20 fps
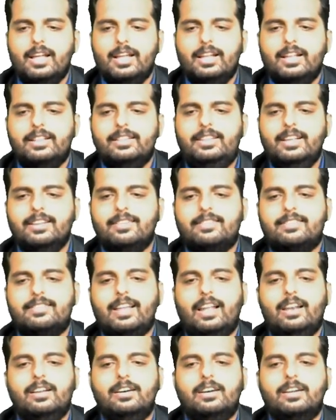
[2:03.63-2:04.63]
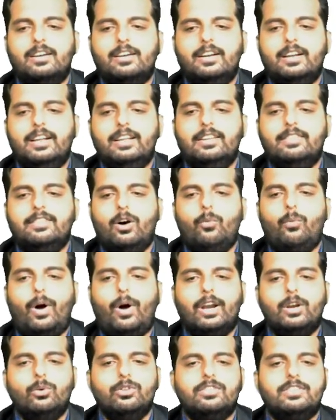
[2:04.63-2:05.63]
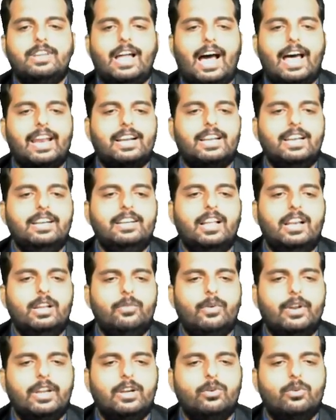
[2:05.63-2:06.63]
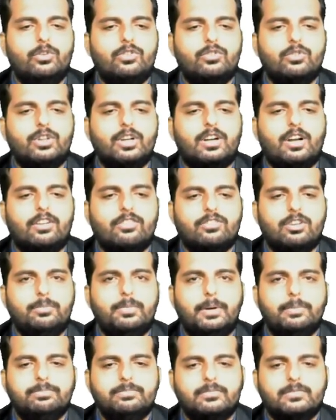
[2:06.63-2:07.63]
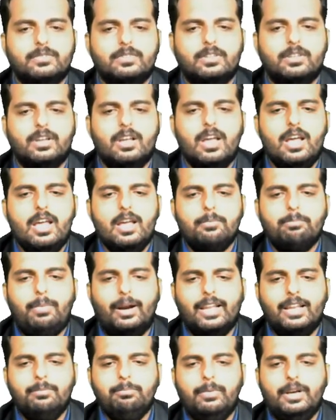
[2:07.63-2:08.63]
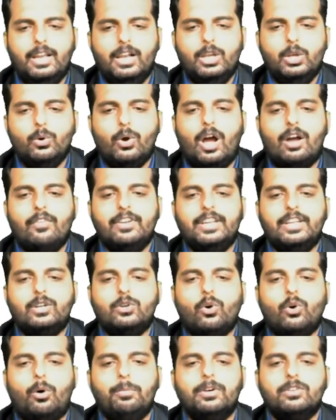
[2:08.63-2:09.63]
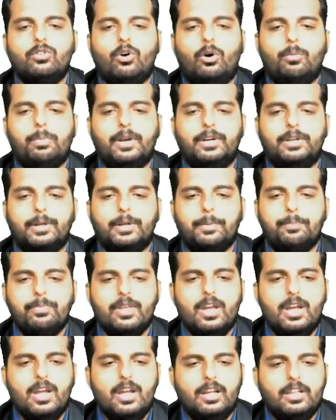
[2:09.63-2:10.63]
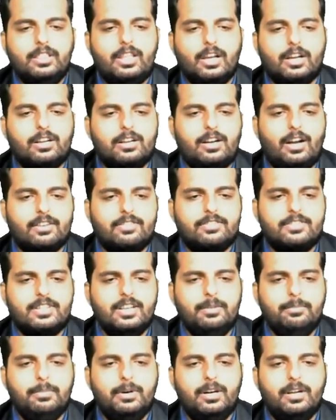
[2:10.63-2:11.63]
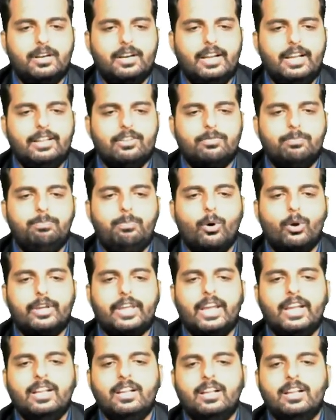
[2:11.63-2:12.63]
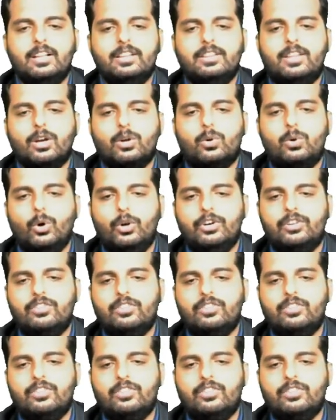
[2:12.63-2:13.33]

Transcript: this seller is the one who is directly delivering goods to the customer. But in middle, you have an e-commerce operator. The customer is booking the goods